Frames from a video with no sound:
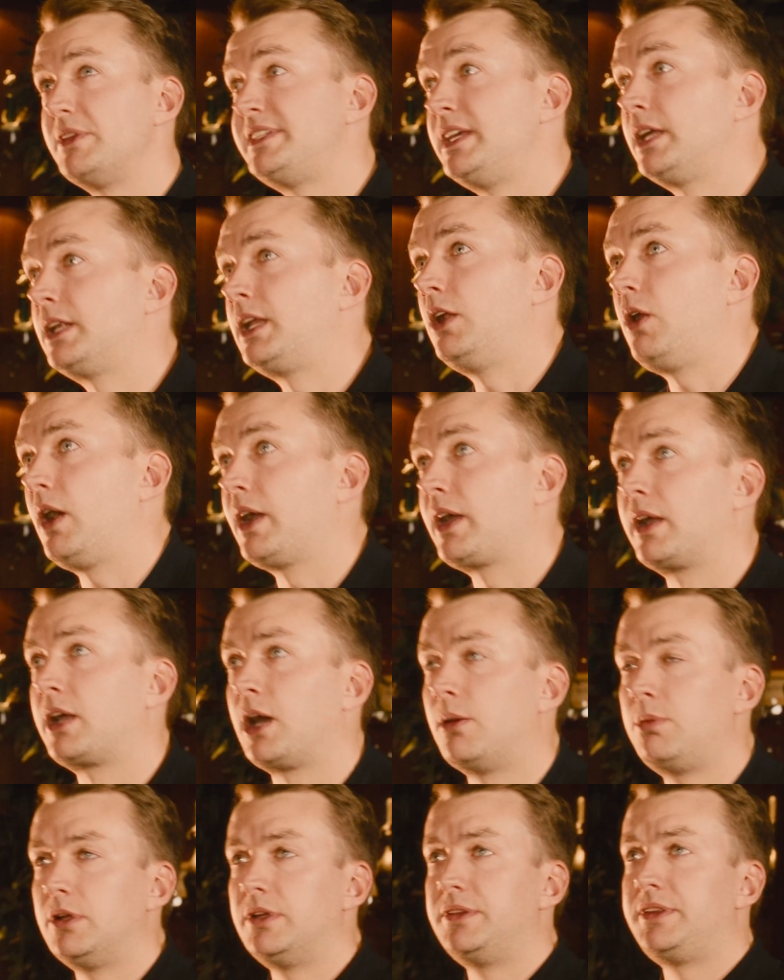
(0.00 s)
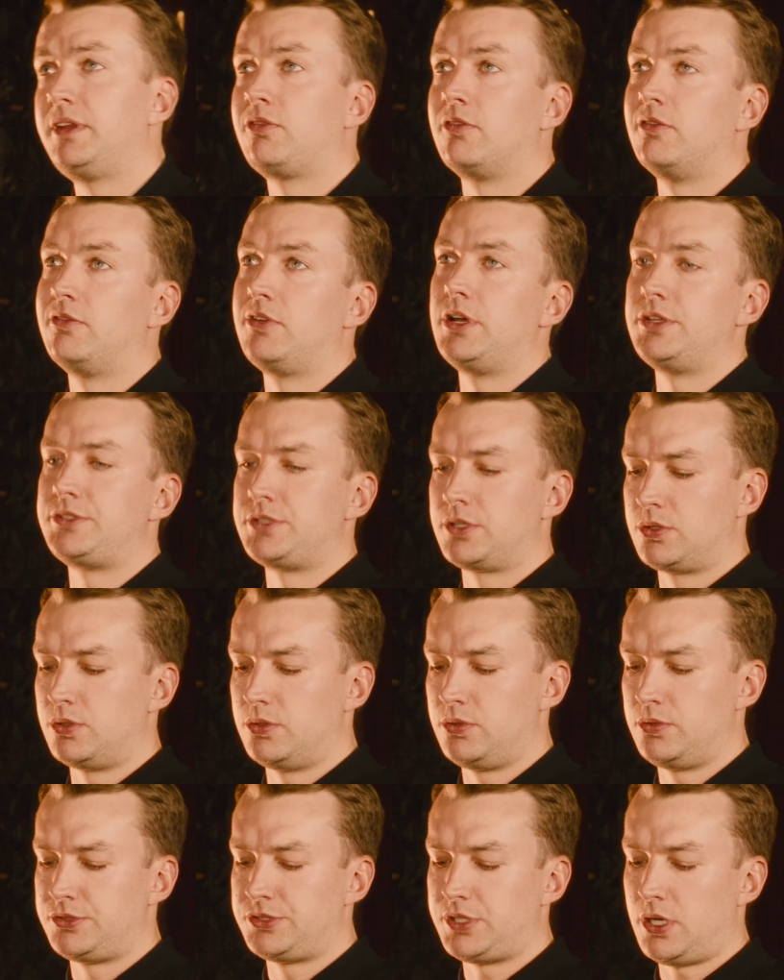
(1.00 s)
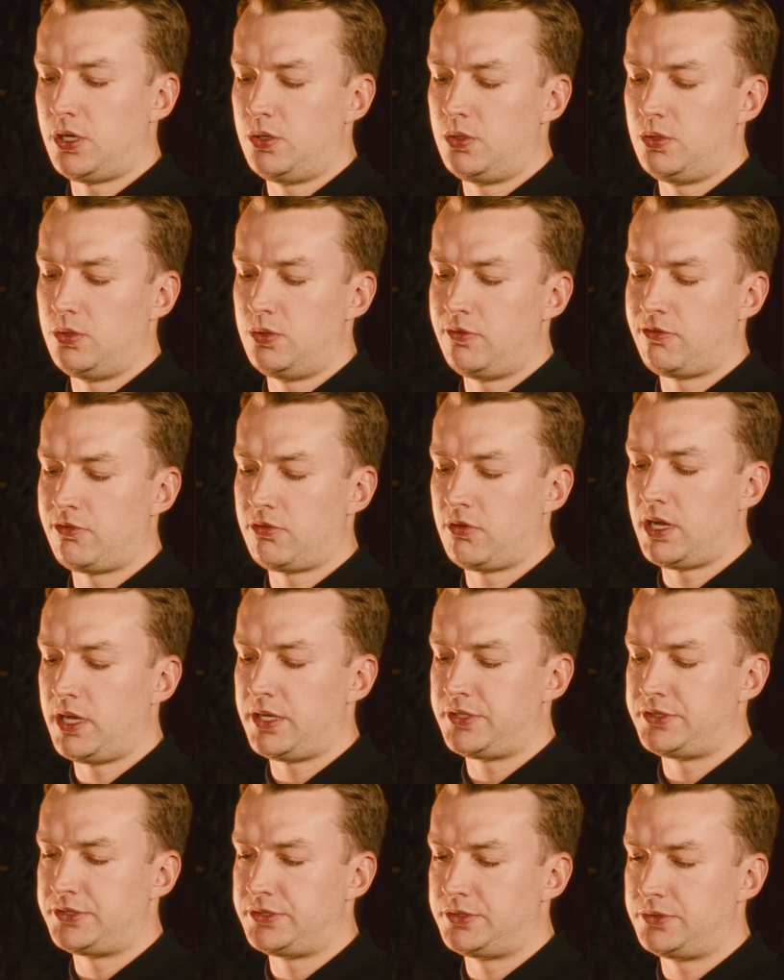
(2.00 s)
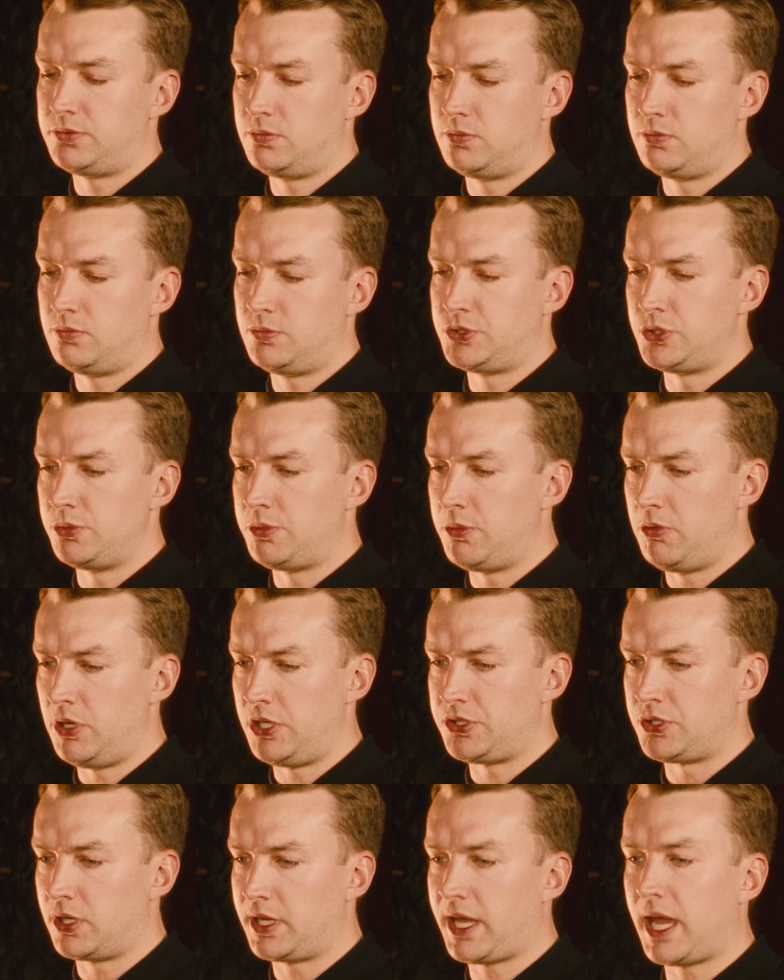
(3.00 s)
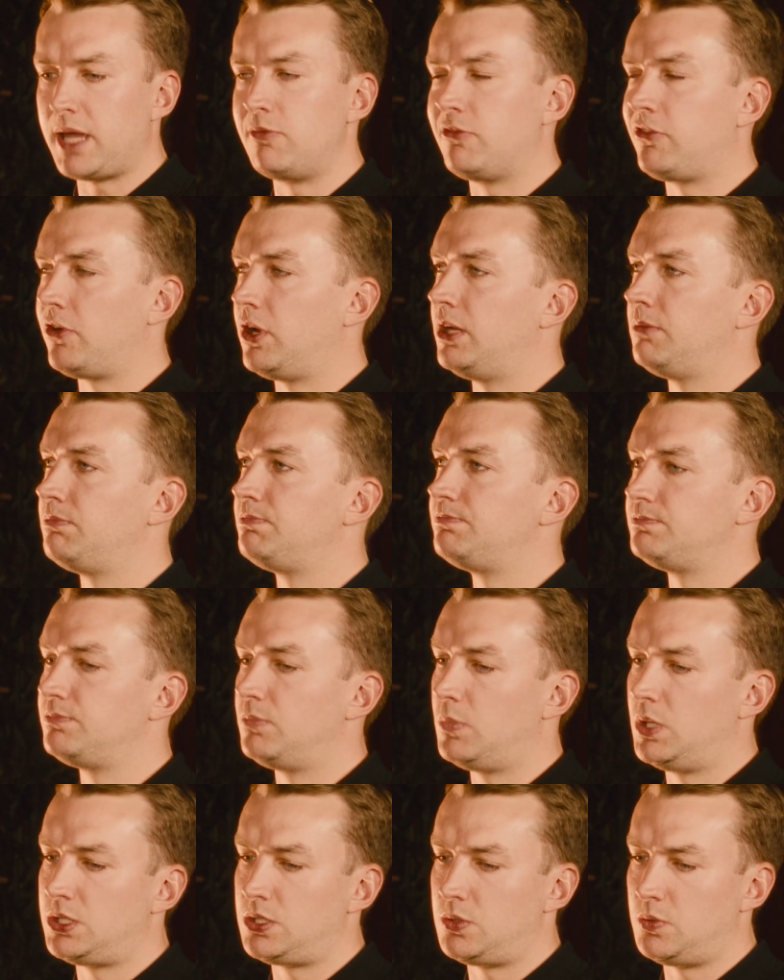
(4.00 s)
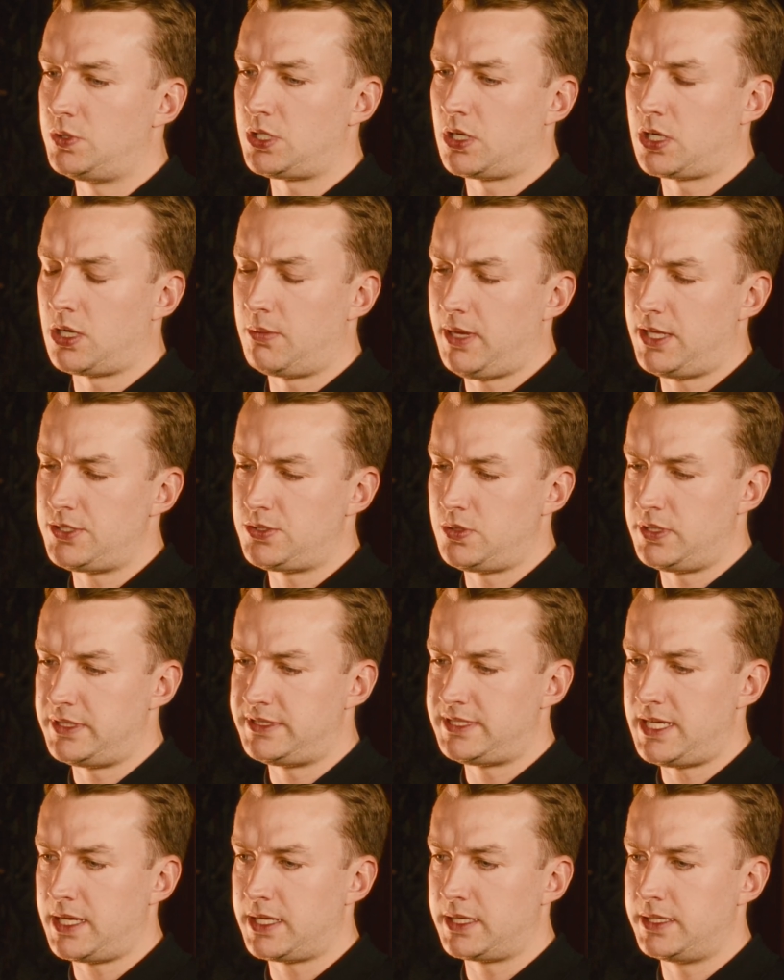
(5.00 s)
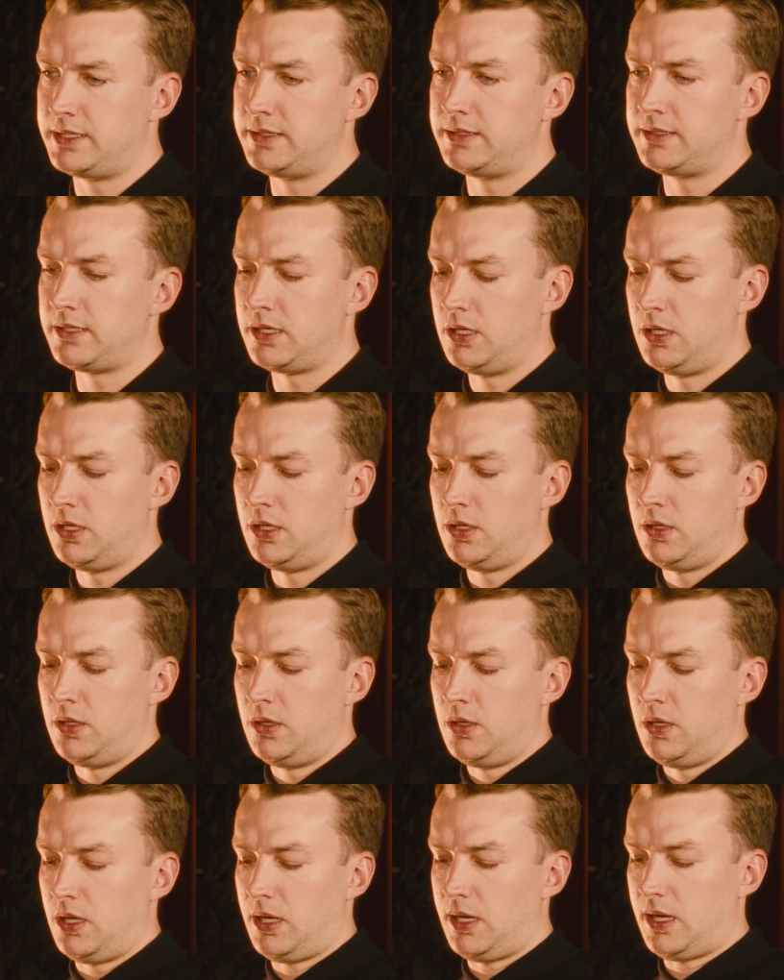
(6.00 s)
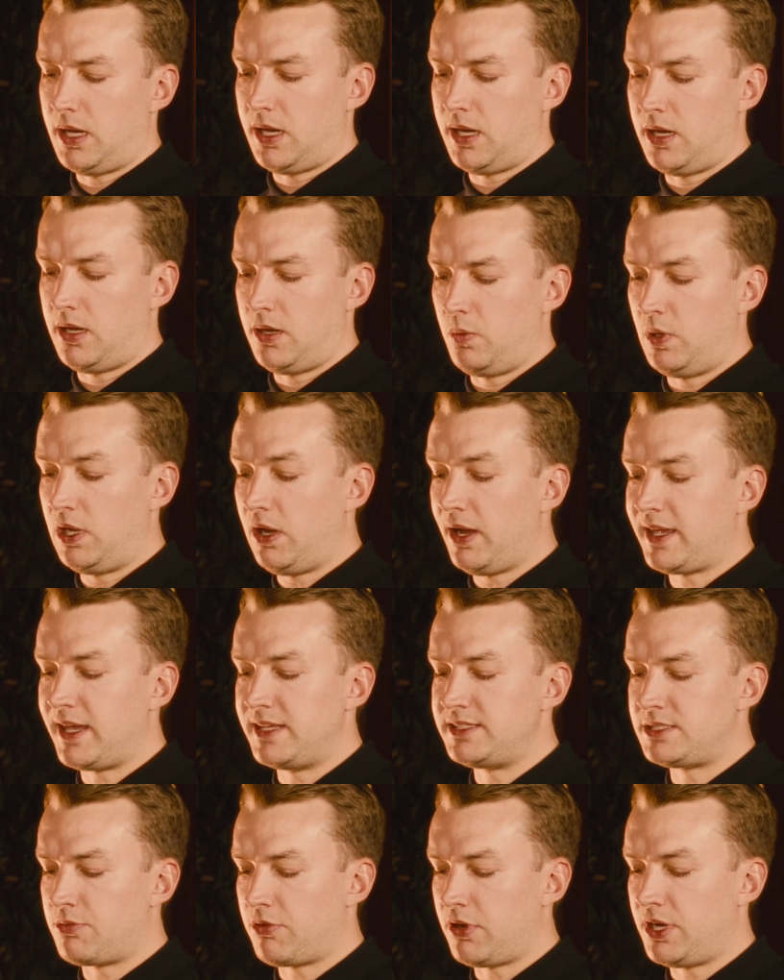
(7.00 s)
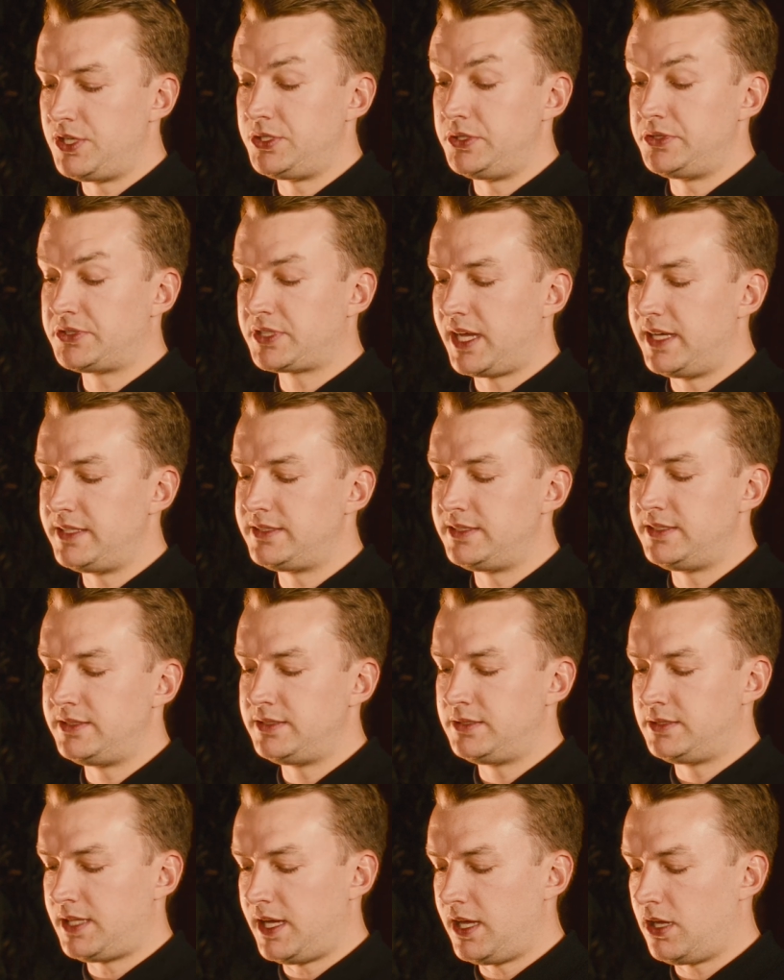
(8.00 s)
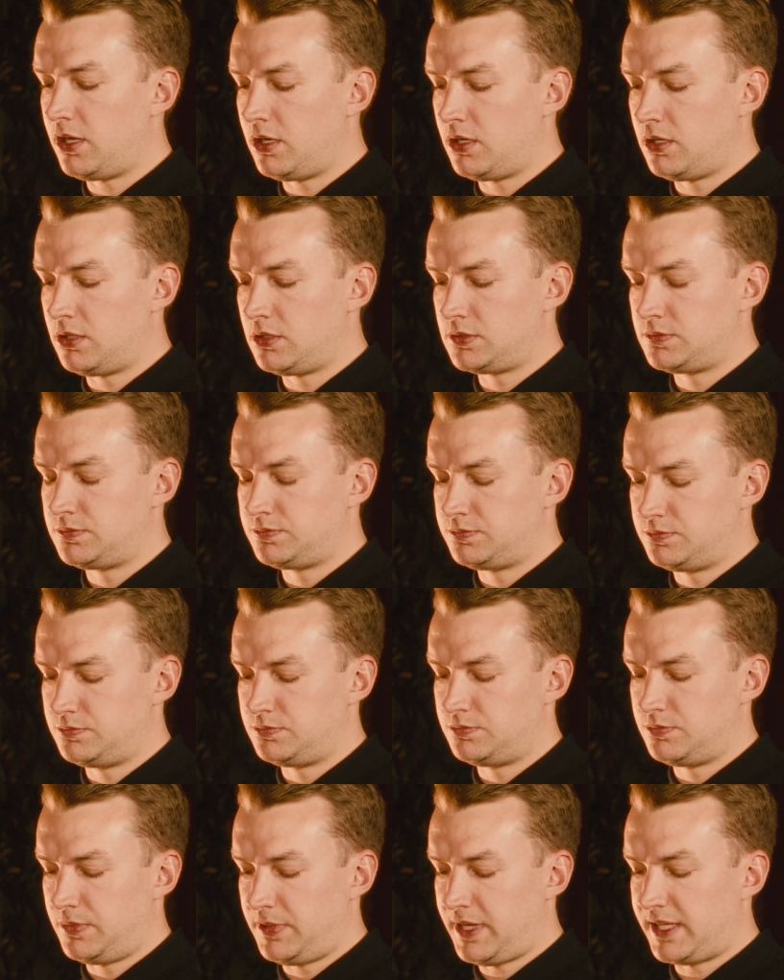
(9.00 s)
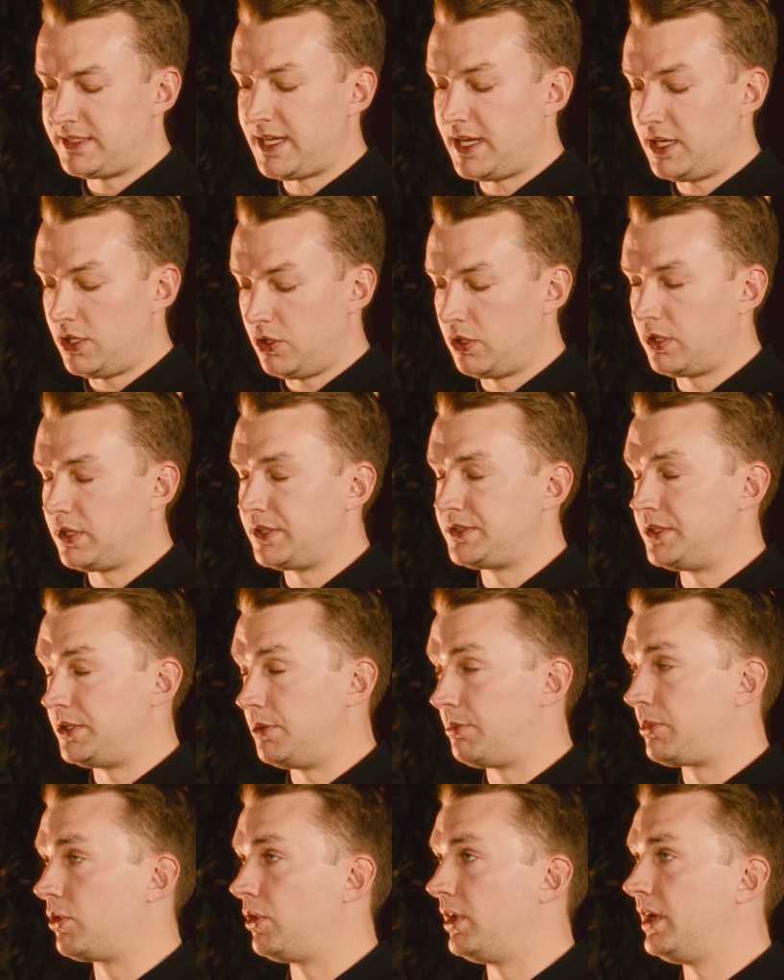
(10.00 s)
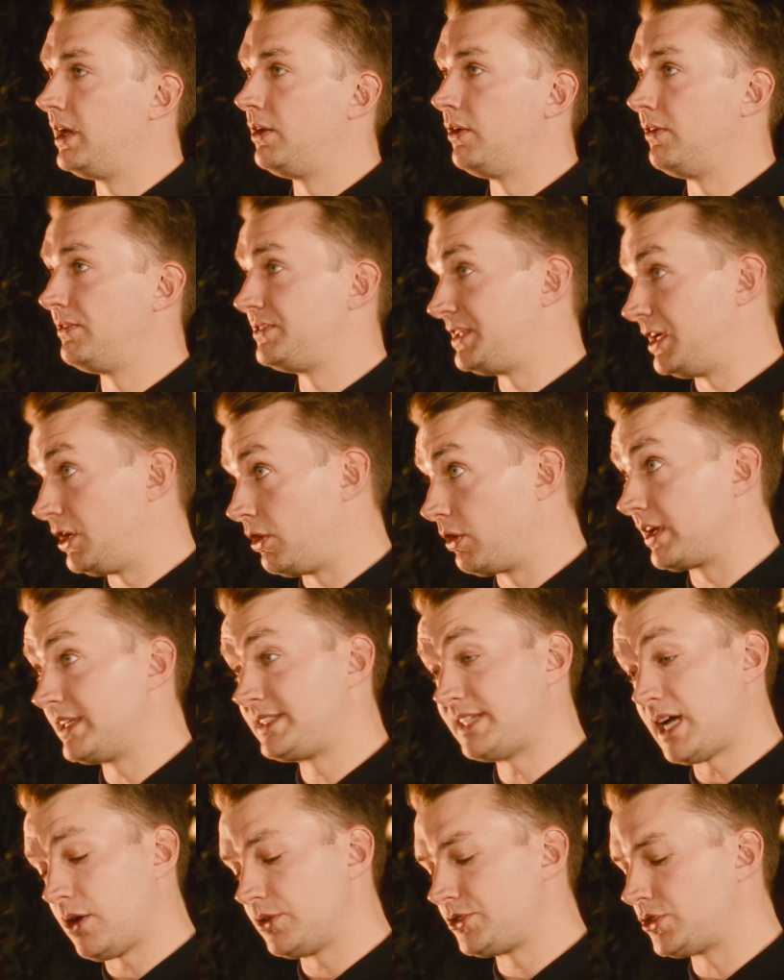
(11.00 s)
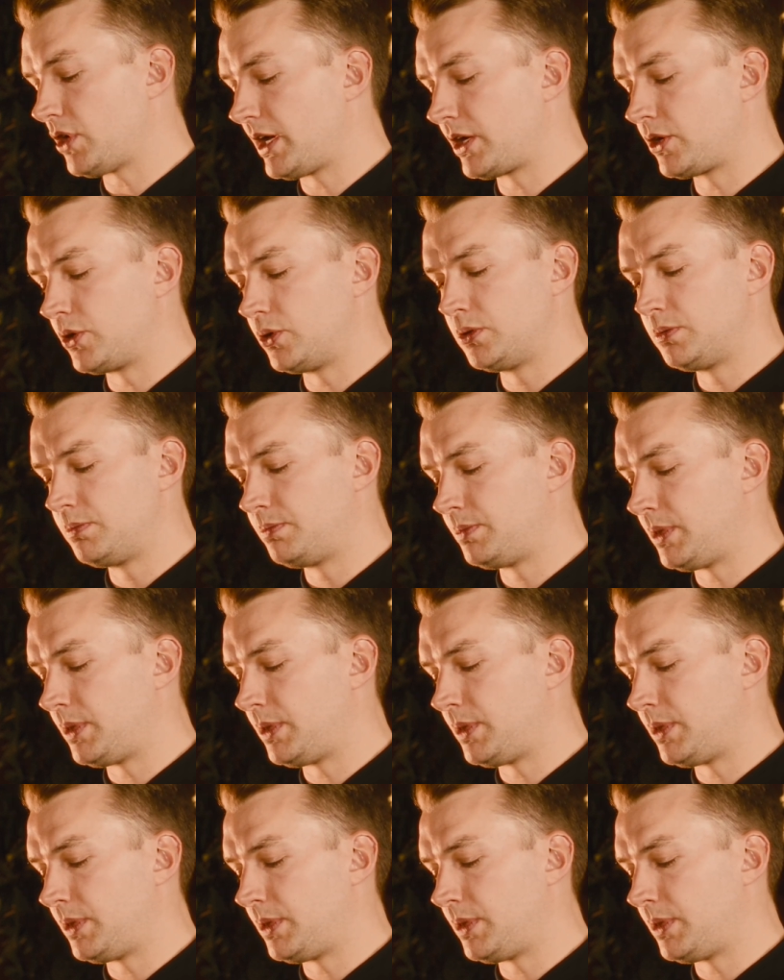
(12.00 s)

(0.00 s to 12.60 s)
particularly like a couple of different verticals. So for us, super bullish on GameFi, which I'll come back to in a second. We like enterprise use cases. They take longer to deploy, obviously a longer sales cycle,